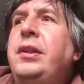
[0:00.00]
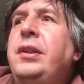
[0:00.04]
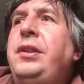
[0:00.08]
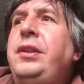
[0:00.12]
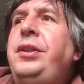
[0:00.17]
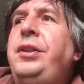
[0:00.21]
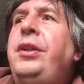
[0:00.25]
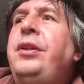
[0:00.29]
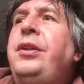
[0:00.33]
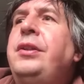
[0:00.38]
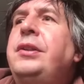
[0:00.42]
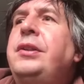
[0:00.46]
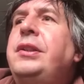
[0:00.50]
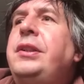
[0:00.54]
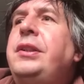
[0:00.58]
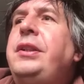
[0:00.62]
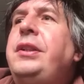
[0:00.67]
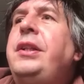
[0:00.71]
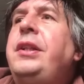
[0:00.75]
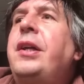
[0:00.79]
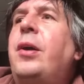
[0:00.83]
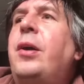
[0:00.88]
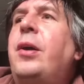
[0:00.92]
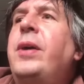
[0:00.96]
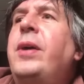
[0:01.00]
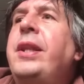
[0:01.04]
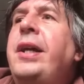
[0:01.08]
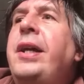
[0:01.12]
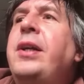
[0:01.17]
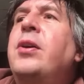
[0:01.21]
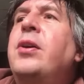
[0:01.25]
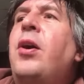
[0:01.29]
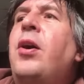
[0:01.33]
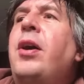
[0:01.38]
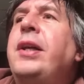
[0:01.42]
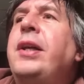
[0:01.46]
when they
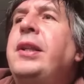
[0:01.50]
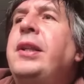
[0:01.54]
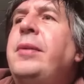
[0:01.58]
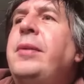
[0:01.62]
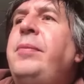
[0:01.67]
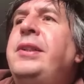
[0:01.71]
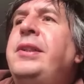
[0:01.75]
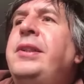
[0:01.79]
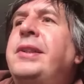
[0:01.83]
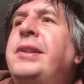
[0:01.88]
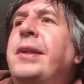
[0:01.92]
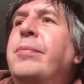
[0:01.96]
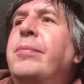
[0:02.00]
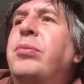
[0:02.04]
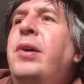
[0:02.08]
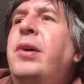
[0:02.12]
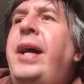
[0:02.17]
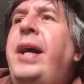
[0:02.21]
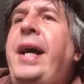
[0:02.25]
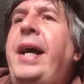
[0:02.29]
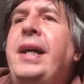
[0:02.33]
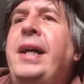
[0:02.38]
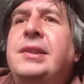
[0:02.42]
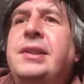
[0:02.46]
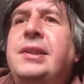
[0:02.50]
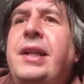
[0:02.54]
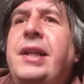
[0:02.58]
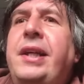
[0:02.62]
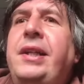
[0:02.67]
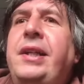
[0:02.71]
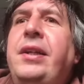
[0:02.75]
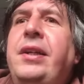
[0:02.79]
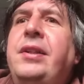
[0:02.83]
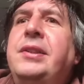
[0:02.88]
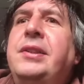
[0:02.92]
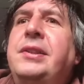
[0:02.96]
got in the music press, they
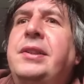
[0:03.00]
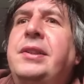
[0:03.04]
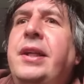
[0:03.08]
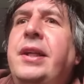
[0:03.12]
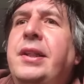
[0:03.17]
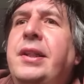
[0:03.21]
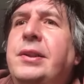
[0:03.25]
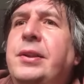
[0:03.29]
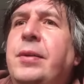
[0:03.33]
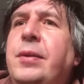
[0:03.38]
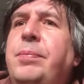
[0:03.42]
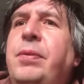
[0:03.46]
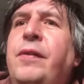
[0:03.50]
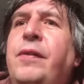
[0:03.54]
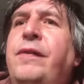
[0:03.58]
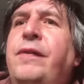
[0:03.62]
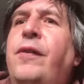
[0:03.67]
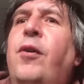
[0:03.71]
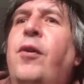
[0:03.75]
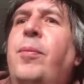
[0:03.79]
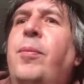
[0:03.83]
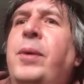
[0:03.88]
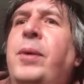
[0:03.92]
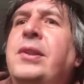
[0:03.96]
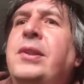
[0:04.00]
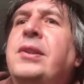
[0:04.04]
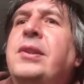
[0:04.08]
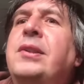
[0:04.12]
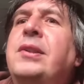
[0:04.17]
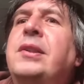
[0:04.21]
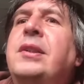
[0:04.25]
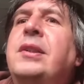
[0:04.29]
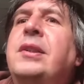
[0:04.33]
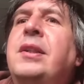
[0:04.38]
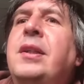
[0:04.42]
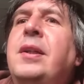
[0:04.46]
used it as a
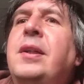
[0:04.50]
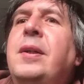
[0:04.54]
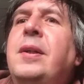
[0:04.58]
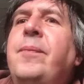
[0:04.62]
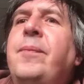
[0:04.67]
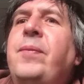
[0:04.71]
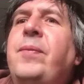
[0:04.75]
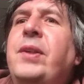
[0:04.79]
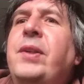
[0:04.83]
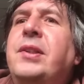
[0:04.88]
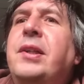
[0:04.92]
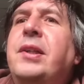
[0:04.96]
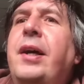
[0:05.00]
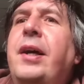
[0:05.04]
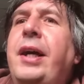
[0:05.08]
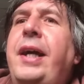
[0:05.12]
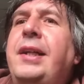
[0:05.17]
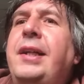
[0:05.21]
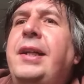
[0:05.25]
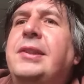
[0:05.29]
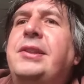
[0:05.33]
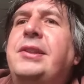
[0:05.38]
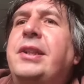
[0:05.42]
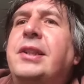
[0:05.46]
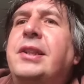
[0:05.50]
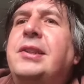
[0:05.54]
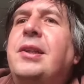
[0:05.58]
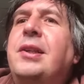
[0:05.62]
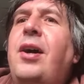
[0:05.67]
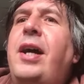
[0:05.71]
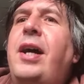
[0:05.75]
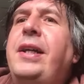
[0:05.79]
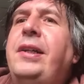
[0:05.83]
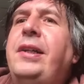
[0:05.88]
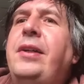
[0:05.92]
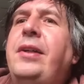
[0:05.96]
performance. So it's just
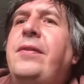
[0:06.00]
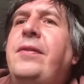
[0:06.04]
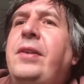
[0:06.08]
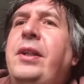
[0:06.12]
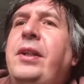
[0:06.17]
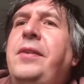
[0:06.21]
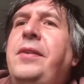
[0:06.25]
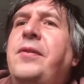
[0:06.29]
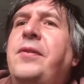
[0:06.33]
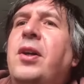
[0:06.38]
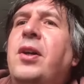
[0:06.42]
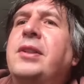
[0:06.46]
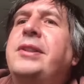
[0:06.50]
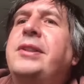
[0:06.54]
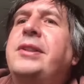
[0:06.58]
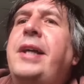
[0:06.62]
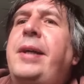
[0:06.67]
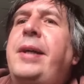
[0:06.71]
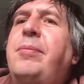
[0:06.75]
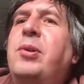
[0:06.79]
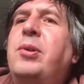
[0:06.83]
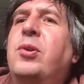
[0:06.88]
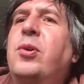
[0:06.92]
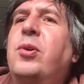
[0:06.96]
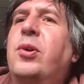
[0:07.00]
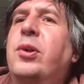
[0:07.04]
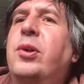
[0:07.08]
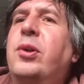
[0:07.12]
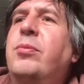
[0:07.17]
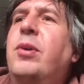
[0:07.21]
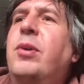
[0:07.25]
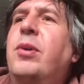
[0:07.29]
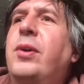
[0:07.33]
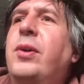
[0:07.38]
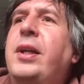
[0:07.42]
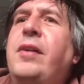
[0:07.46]
like you've got a tape recorder
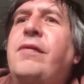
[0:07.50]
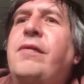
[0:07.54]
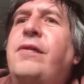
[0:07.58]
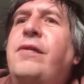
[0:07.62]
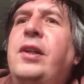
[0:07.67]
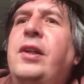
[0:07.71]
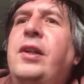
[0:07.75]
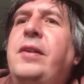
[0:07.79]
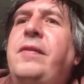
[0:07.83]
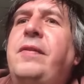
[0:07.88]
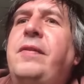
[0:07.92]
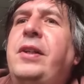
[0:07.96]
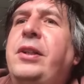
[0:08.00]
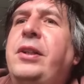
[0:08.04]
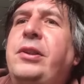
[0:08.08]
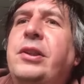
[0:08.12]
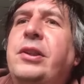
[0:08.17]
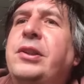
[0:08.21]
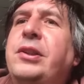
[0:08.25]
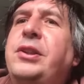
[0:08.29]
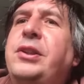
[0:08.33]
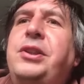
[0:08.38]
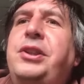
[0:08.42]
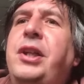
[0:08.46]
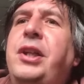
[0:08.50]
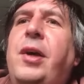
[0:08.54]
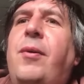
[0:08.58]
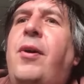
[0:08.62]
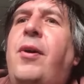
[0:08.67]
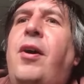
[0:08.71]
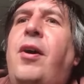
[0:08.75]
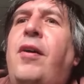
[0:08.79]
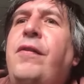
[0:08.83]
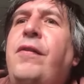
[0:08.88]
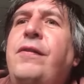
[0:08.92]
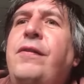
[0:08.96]
rolling in front of you, just show
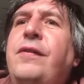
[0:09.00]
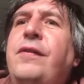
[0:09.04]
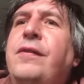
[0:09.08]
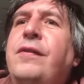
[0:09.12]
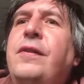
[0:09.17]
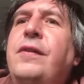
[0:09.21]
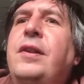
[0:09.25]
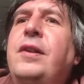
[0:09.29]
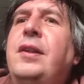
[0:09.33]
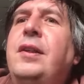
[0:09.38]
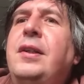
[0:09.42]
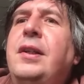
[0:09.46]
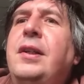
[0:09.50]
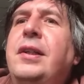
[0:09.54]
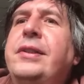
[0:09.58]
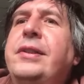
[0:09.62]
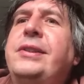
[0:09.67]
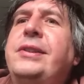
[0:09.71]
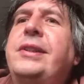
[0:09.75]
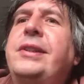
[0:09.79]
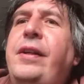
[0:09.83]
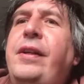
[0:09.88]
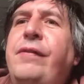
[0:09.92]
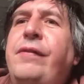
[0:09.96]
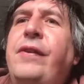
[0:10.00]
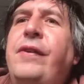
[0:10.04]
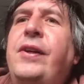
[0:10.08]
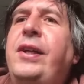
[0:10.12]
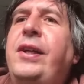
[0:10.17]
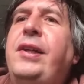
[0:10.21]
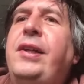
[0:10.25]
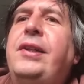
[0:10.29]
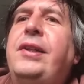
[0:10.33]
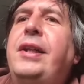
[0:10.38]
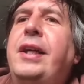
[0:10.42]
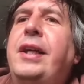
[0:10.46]
off and say
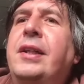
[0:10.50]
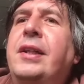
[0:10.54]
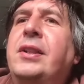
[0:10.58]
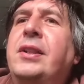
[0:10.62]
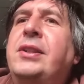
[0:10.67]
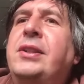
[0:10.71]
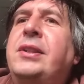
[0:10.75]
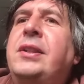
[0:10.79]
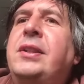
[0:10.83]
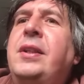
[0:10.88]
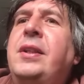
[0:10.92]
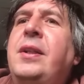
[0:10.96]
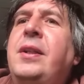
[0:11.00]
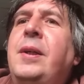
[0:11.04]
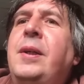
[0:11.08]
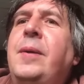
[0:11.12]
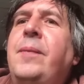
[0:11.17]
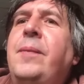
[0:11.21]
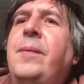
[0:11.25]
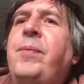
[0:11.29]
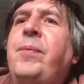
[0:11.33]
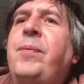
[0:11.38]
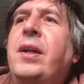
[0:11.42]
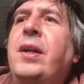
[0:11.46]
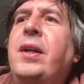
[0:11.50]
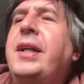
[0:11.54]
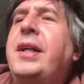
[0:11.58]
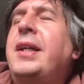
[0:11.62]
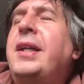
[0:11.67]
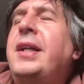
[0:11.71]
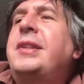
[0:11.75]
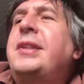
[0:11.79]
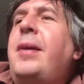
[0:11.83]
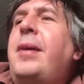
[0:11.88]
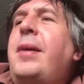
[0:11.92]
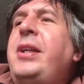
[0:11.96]
funny things. I
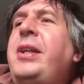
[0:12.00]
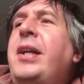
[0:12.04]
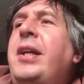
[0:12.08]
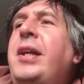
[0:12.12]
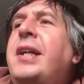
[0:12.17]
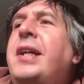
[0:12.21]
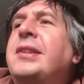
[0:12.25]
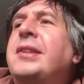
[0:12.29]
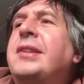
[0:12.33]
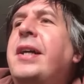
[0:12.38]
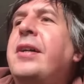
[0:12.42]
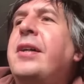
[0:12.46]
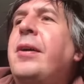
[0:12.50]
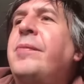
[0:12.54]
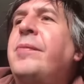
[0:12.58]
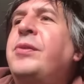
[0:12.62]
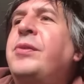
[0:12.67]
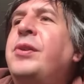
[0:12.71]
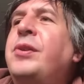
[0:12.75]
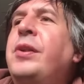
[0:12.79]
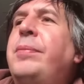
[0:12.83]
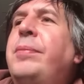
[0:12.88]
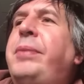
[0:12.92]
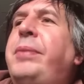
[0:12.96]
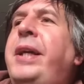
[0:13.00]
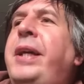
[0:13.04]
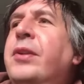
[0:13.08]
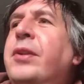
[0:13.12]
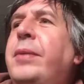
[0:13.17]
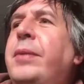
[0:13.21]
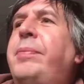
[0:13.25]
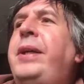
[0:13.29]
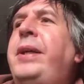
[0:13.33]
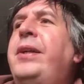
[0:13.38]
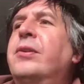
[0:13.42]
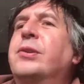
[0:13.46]
guess that comes from the
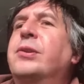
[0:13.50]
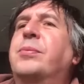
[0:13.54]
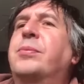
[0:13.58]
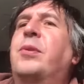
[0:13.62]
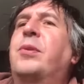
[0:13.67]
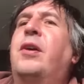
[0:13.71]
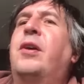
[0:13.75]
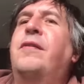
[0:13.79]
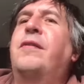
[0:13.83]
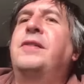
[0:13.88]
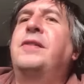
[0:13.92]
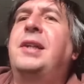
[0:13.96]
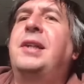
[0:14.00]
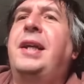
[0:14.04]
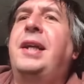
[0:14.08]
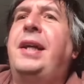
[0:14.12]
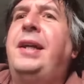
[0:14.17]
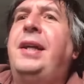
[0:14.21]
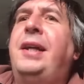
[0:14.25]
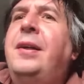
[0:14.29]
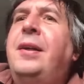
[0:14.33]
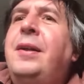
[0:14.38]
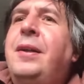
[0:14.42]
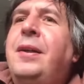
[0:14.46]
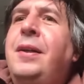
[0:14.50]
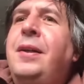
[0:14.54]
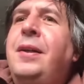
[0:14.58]
Beatles were obviously